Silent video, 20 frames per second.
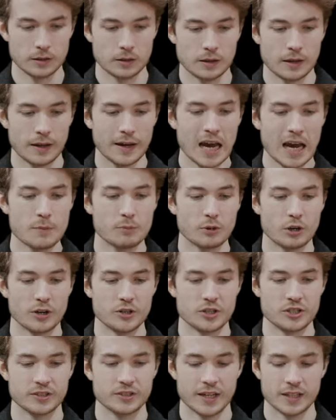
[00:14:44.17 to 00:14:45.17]
library
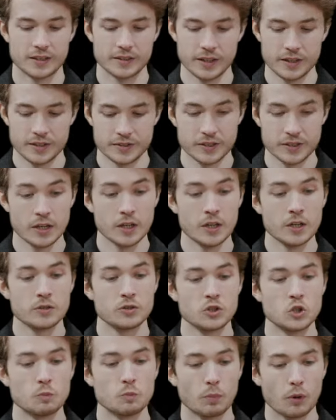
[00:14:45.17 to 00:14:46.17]
just like this,
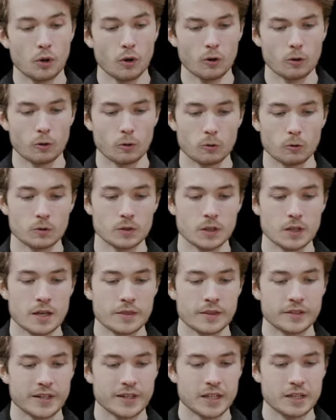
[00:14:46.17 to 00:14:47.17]
to pull
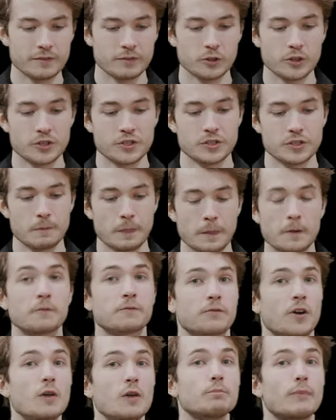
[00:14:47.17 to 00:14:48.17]
the tidyverse
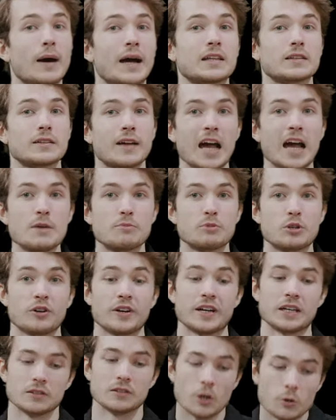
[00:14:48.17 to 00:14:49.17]
from my
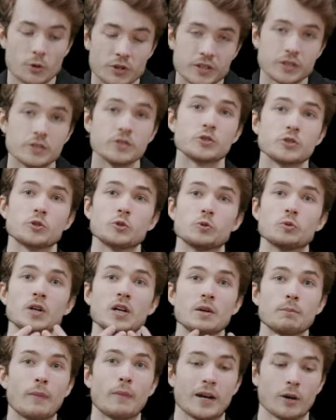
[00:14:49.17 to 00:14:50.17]
library and load it into
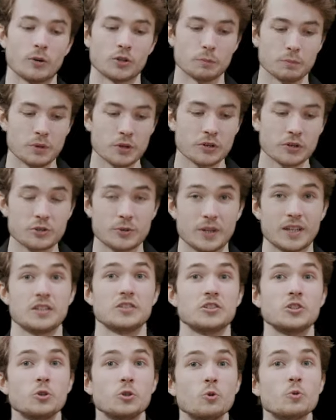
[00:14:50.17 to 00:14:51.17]
my own computer so I
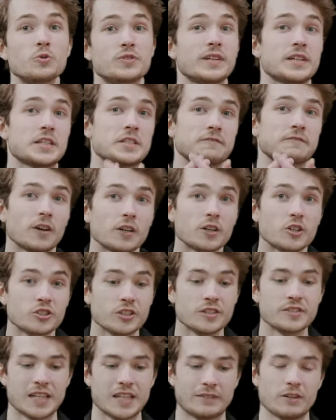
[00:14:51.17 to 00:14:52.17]
can use its
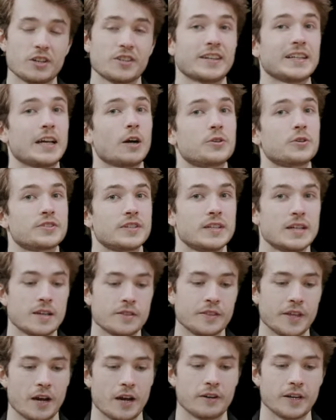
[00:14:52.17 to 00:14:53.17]
functions and everything else
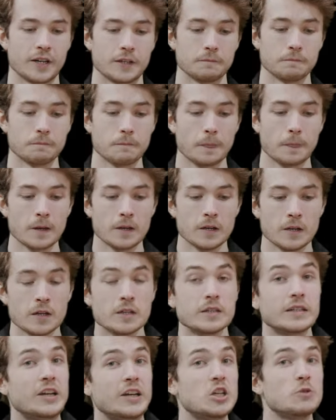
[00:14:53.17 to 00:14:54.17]
therein.
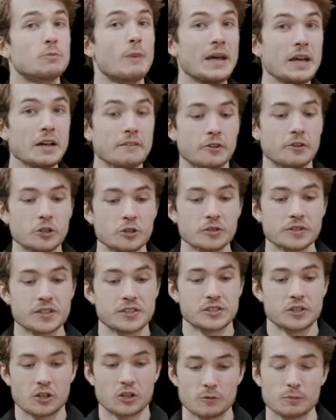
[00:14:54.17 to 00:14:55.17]
Now, you may have heard
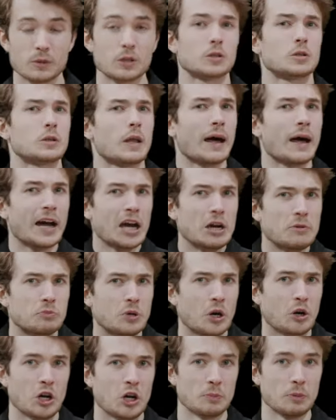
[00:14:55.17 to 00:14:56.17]
this term
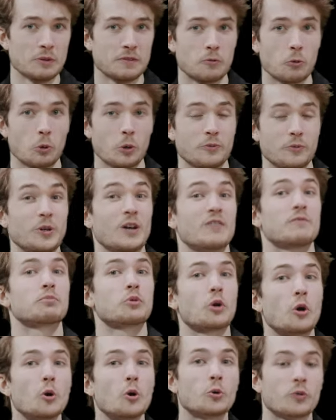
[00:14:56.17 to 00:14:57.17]
library before if you have
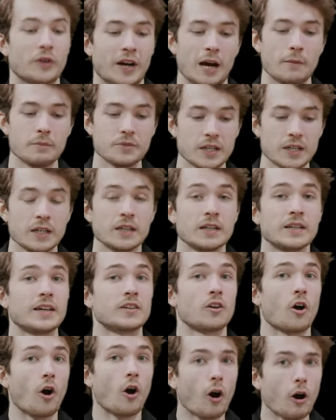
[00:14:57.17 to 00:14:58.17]
programmed.
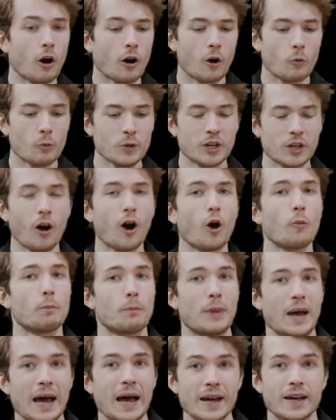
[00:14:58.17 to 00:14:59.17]
In R, we
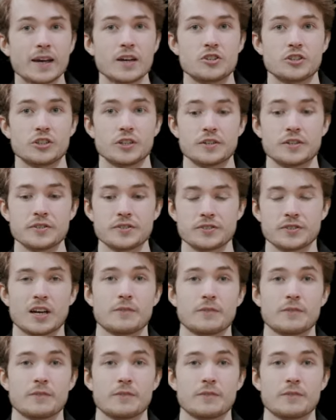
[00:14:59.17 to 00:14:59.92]
call packages